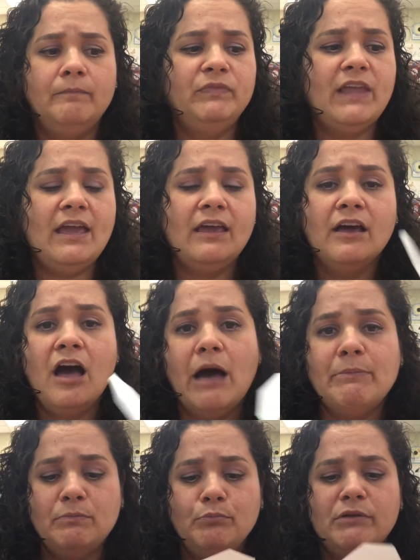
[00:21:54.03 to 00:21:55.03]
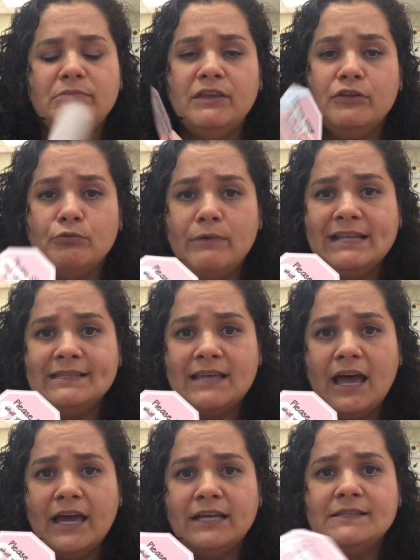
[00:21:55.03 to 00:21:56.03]
they come and bring me their red
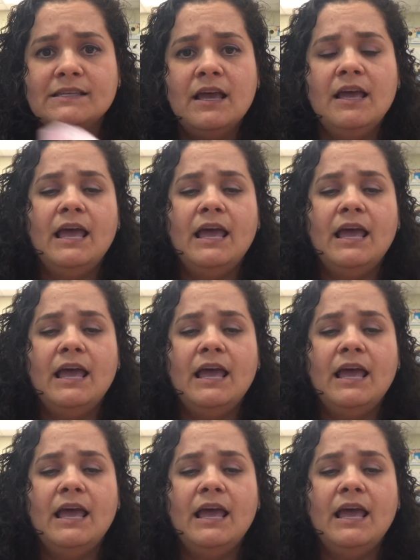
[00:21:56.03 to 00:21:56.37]
signs,